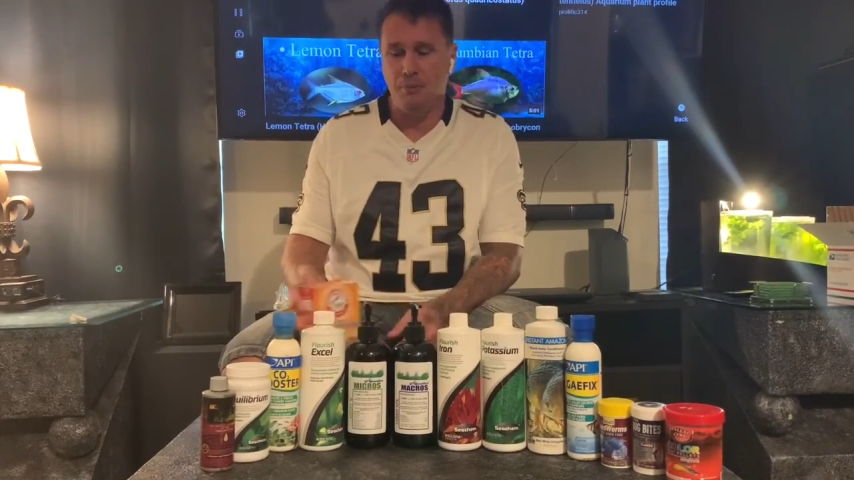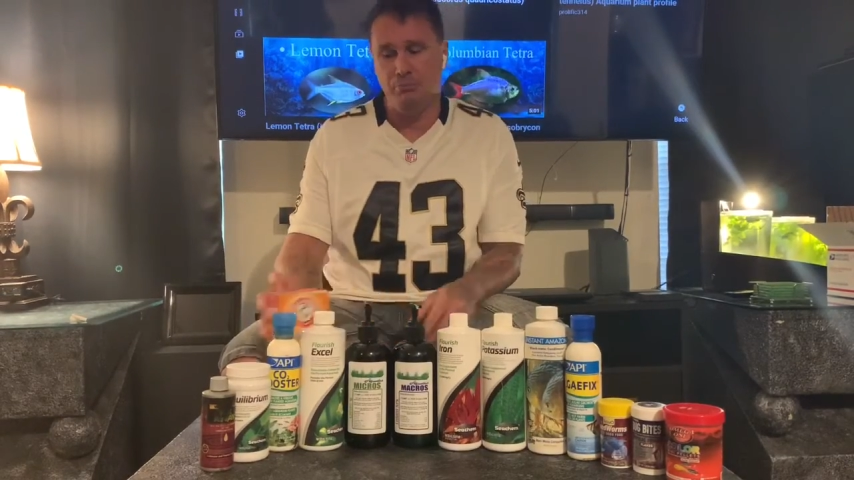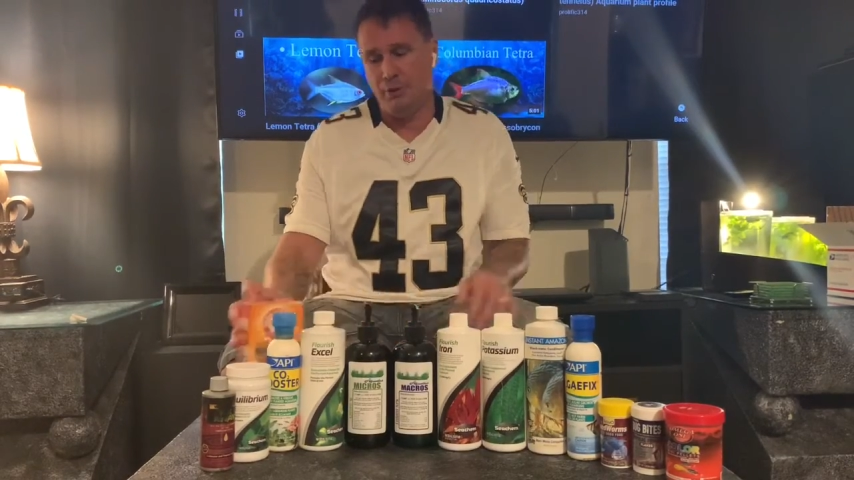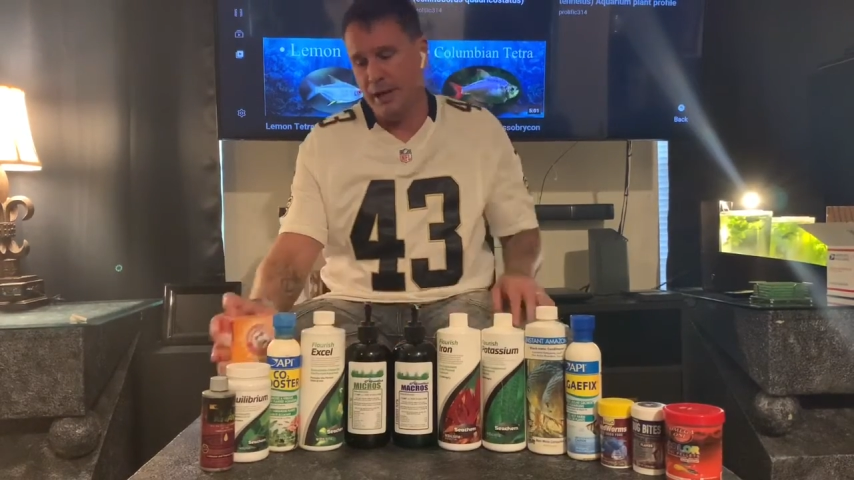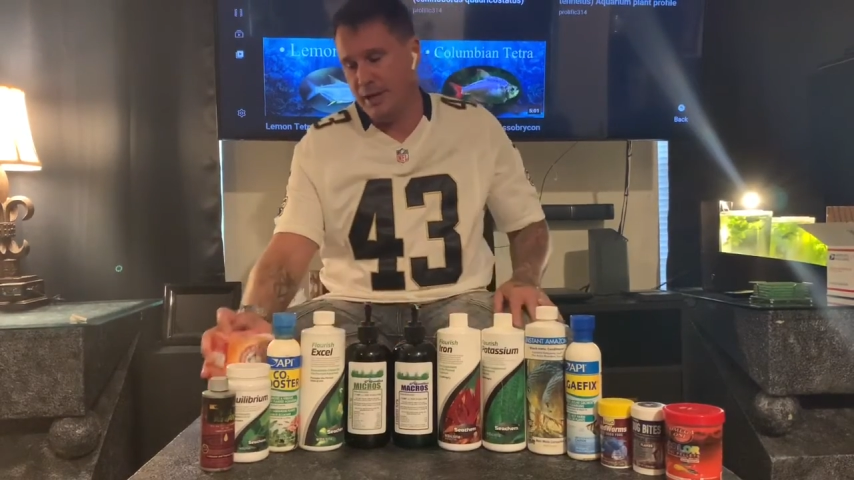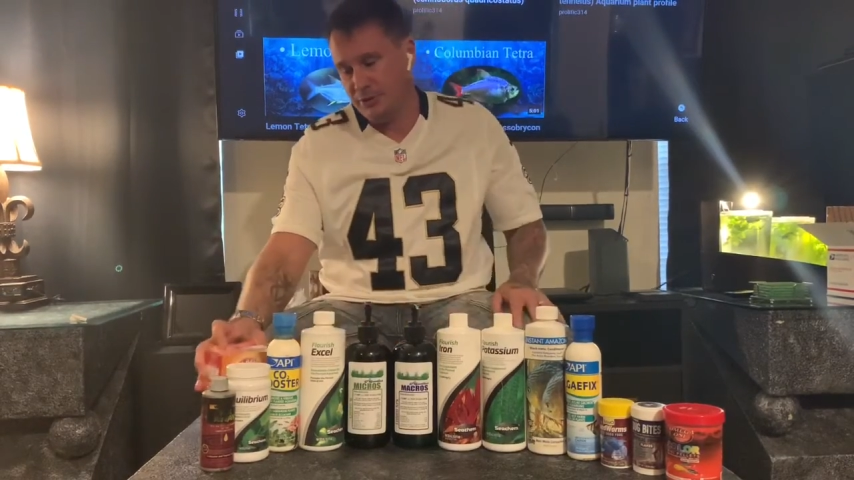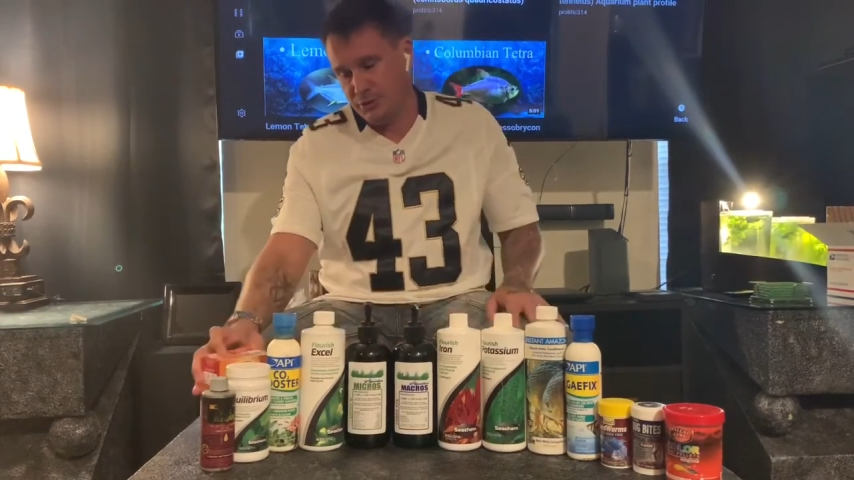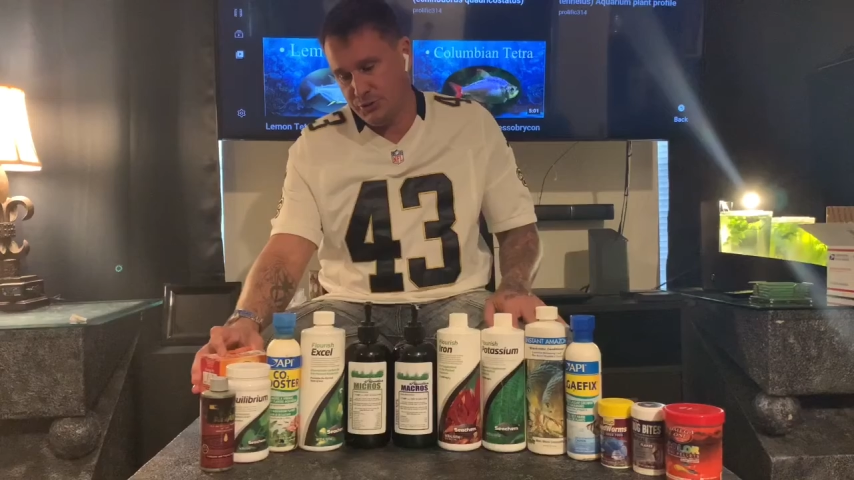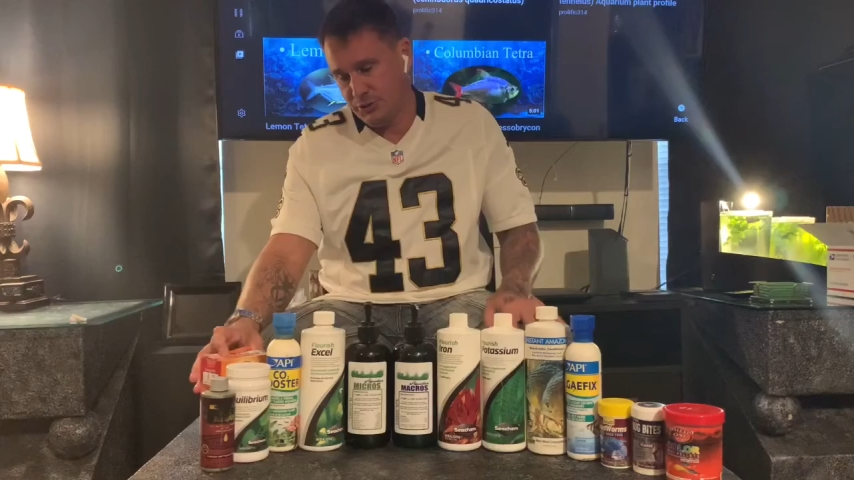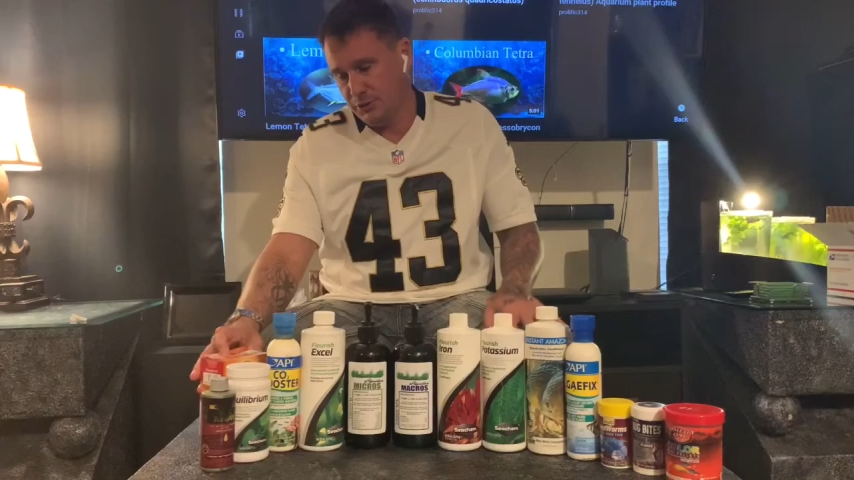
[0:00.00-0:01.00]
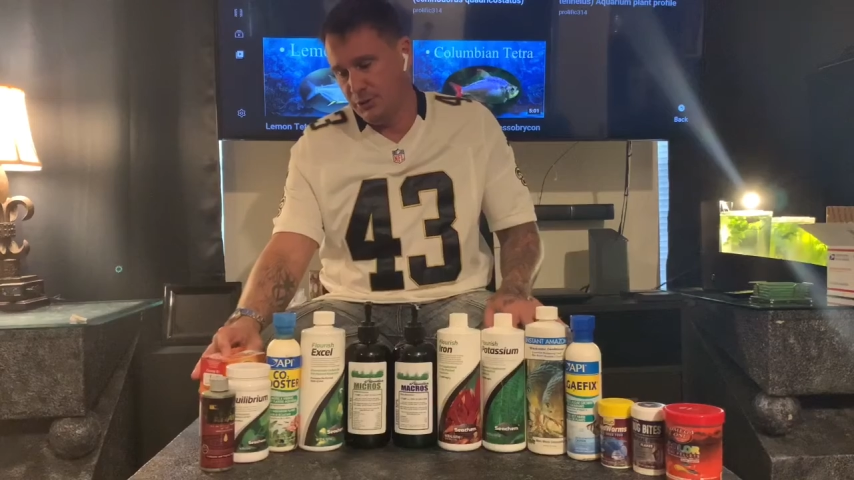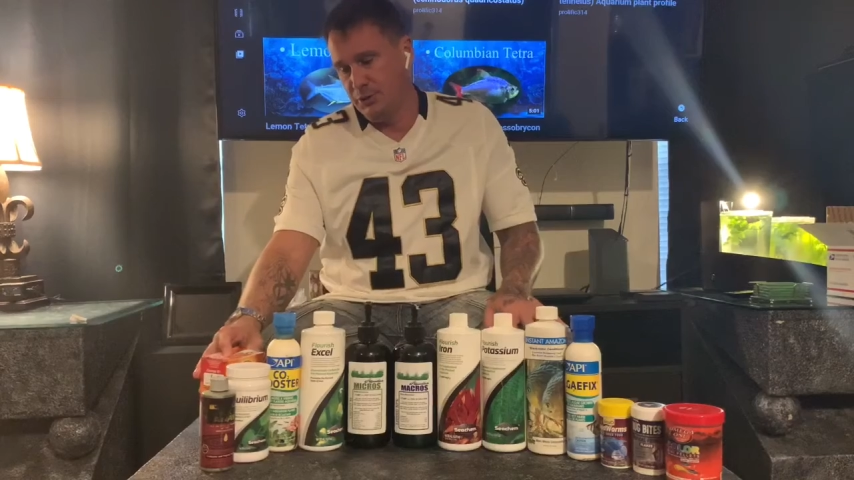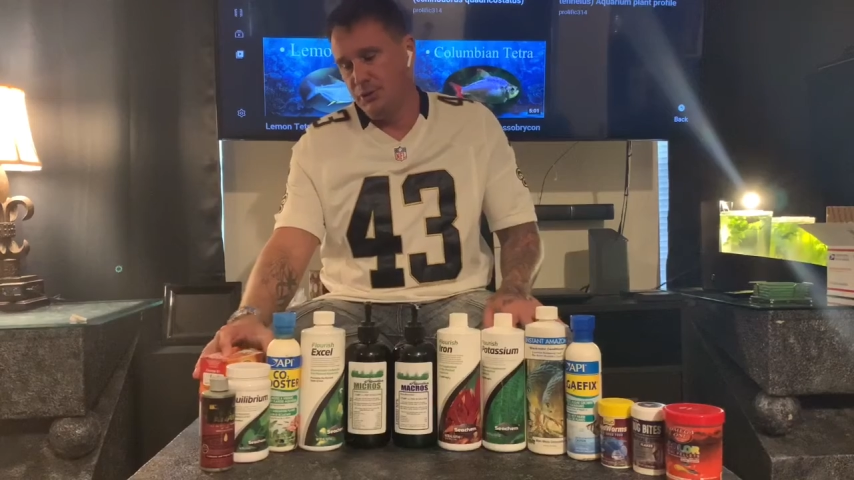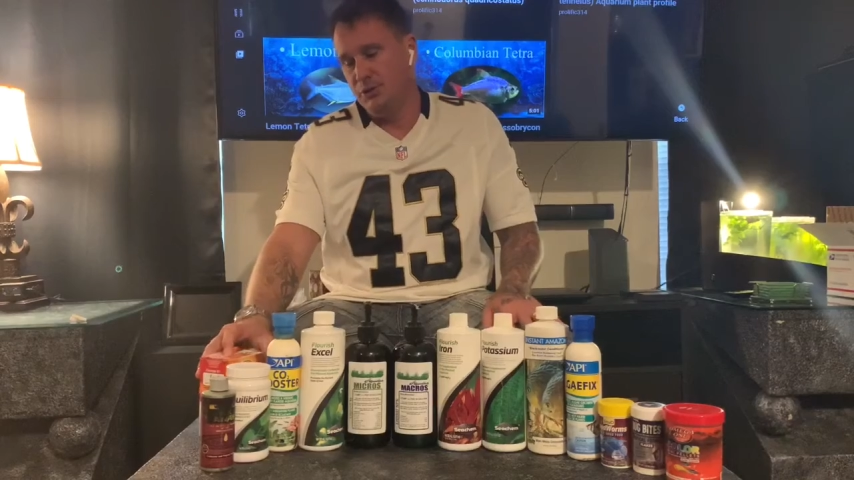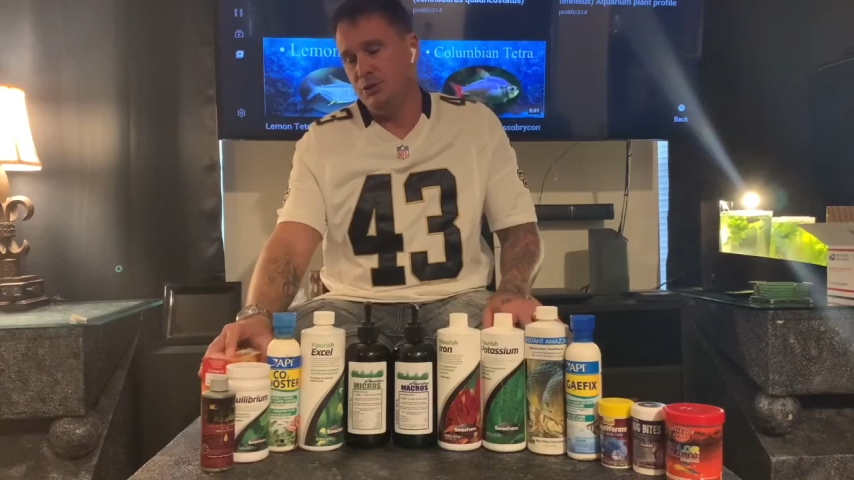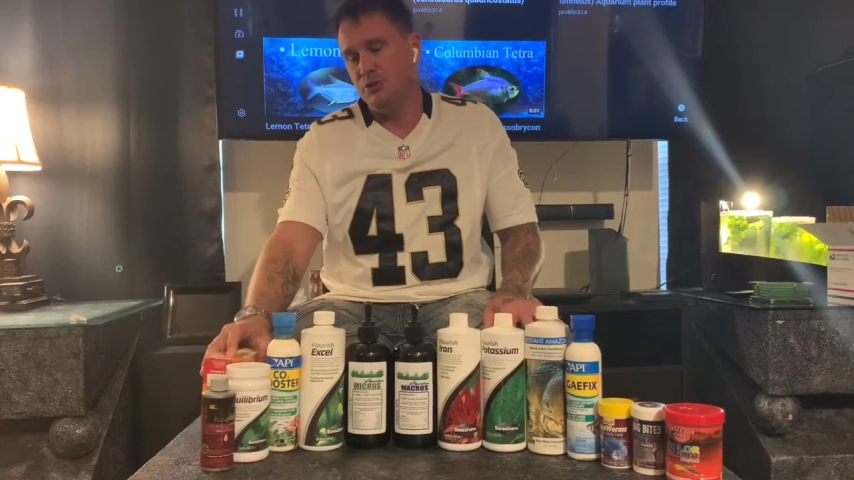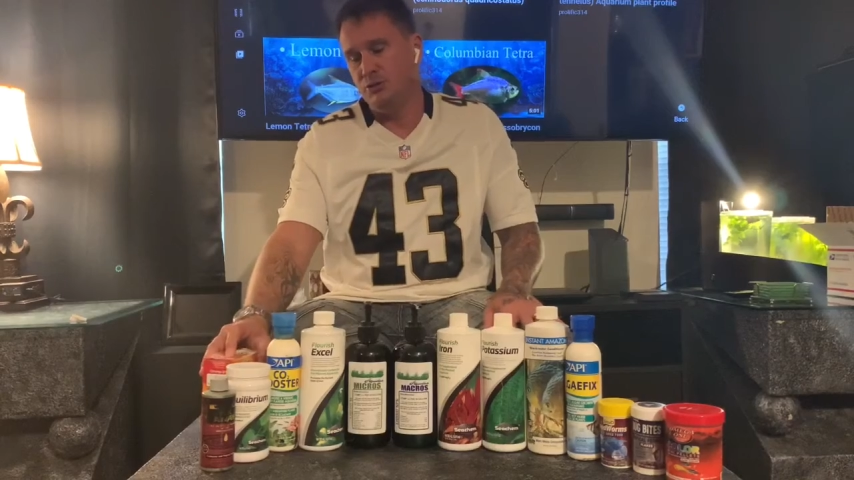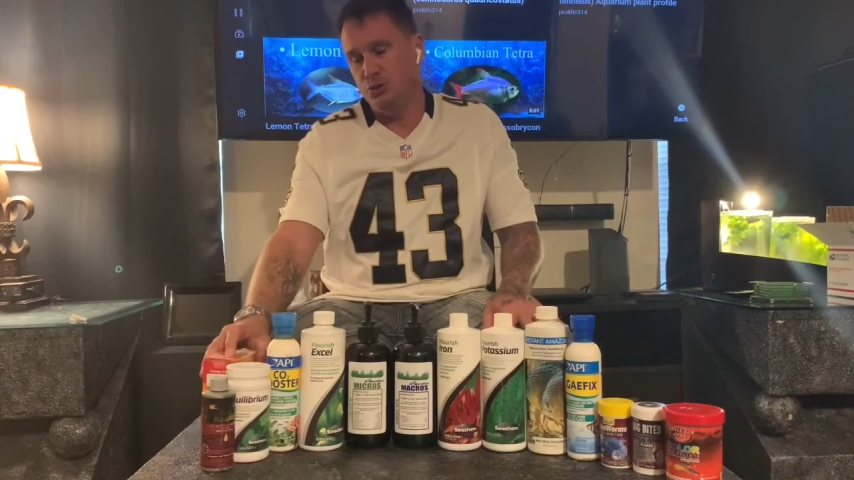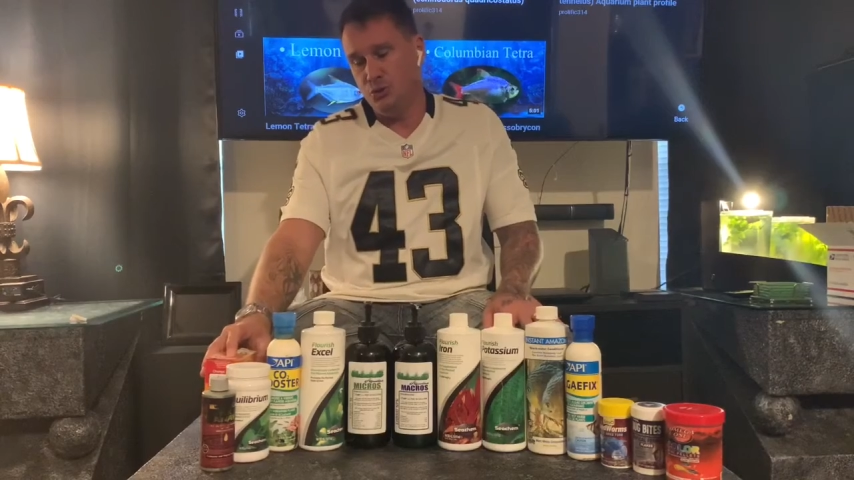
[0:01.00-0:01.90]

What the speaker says: Plants do